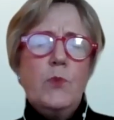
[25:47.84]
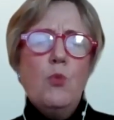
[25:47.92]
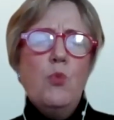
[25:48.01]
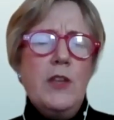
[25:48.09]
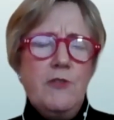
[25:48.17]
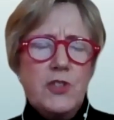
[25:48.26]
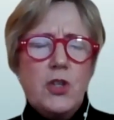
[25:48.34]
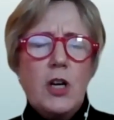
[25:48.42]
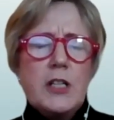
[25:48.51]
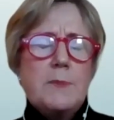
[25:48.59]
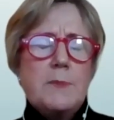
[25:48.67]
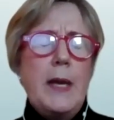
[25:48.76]
we've
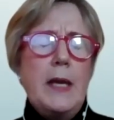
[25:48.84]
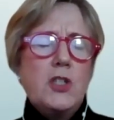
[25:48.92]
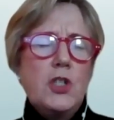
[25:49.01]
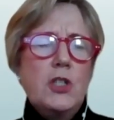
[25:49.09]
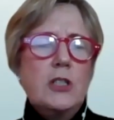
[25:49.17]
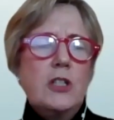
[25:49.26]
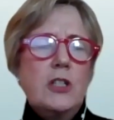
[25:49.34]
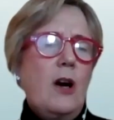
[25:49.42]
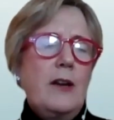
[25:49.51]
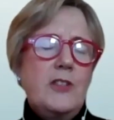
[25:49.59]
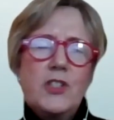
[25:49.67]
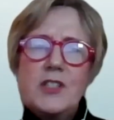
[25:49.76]
talked to patient,
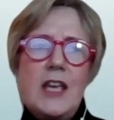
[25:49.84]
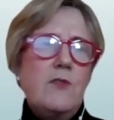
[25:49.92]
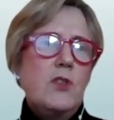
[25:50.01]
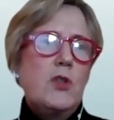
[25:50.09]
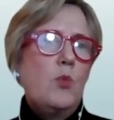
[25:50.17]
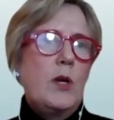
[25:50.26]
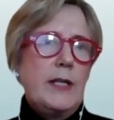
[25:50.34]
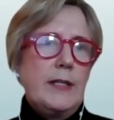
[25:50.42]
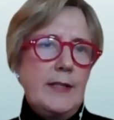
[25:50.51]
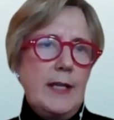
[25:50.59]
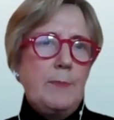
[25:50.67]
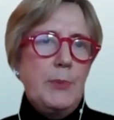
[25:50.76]
I just gave you the one
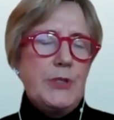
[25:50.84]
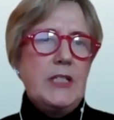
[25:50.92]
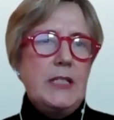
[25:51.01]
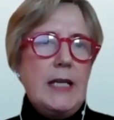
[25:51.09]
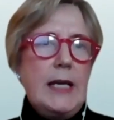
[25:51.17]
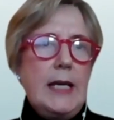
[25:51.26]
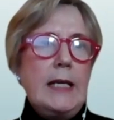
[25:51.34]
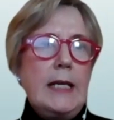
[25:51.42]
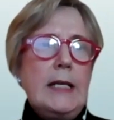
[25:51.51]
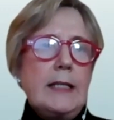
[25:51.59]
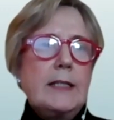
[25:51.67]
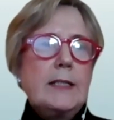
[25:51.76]
example today
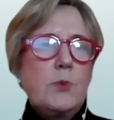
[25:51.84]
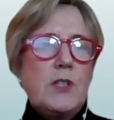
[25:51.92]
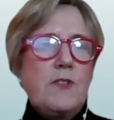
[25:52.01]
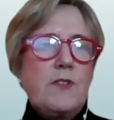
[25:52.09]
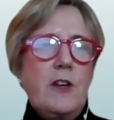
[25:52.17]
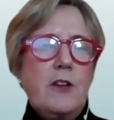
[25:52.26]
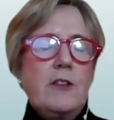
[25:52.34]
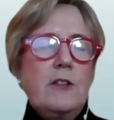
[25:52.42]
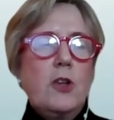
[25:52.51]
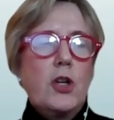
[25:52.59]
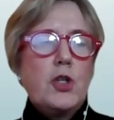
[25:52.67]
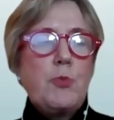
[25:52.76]
because it was a very
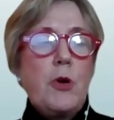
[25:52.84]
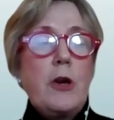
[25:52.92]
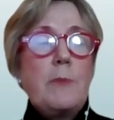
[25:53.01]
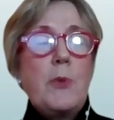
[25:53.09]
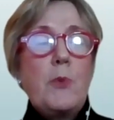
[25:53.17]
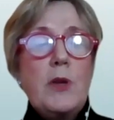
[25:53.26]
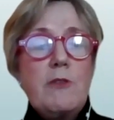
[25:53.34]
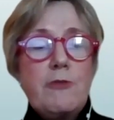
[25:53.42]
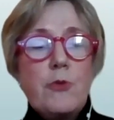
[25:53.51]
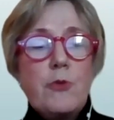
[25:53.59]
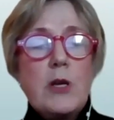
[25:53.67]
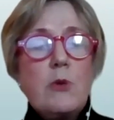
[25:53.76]
large program, but we have
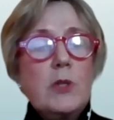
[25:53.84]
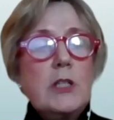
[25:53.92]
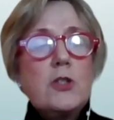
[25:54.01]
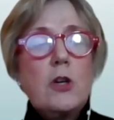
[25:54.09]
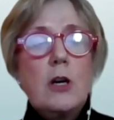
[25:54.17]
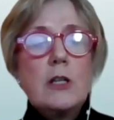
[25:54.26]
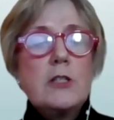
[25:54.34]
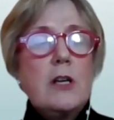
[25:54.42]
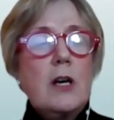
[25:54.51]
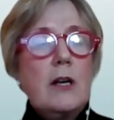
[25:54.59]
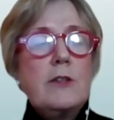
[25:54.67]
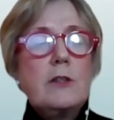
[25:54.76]
frequently talked to
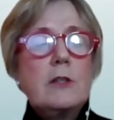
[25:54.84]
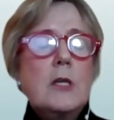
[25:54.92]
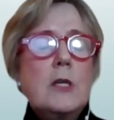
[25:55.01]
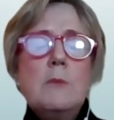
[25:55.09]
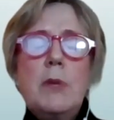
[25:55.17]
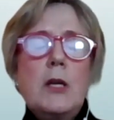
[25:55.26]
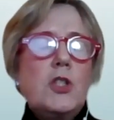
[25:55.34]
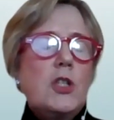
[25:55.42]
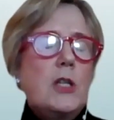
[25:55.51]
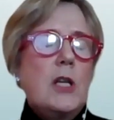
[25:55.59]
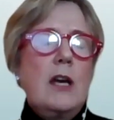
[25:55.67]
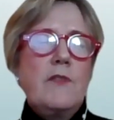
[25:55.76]
other
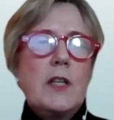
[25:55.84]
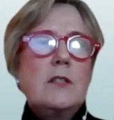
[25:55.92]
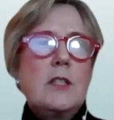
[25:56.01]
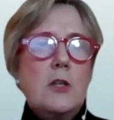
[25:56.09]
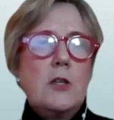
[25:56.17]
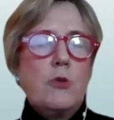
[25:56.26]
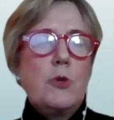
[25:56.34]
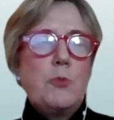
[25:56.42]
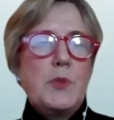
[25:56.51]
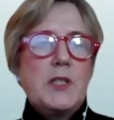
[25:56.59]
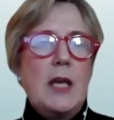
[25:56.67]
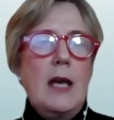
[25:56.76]
patient advocacy
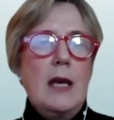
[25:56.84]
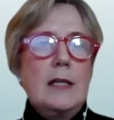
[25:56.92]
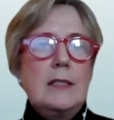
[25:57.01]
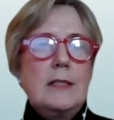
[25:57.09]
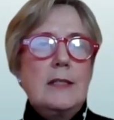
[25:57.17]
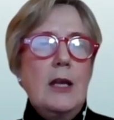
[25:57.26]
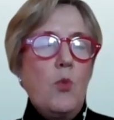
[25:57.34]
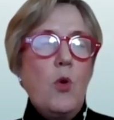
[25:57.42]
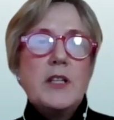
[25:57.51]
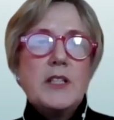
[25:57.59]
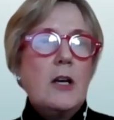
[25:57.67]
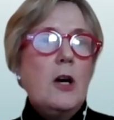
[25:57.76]
groups, and they
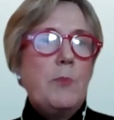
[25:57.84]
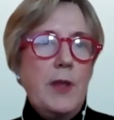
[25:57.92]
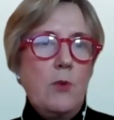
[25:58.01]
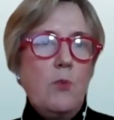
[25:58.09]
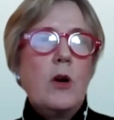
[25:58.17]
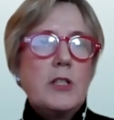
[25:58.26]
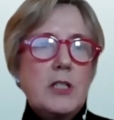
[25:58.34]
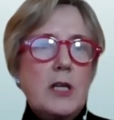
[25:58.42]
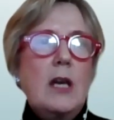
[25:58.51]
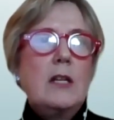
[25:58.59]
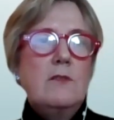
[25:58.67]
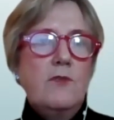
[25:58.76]
want to help. They want to
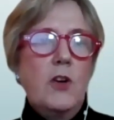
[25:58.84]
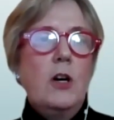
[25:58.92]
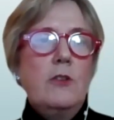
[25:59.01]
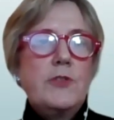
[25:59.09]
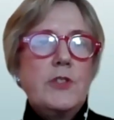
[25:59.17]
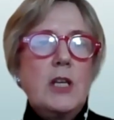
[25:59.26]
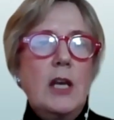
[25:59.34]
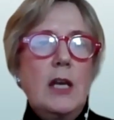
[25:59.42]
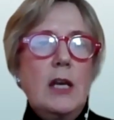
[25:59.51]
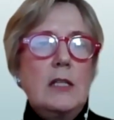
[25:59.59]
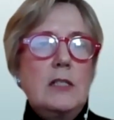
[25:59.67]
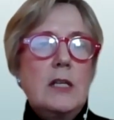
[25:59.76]
get involved,
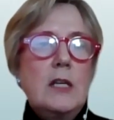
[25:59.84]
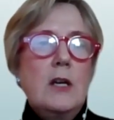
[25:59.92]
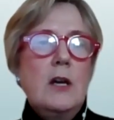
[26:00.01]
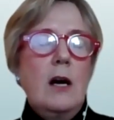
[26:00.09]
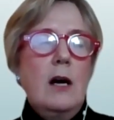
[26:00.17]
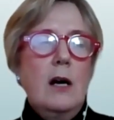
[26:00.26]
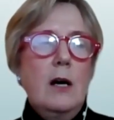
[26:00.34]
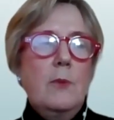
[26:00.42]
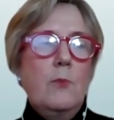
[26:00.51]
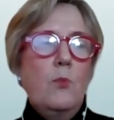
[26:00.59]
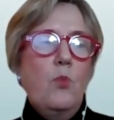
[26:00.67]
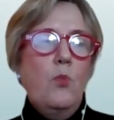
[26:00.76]
and
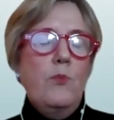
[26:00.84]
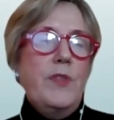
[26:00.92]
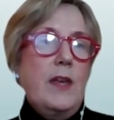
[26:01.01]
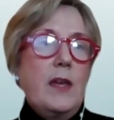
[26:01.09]
they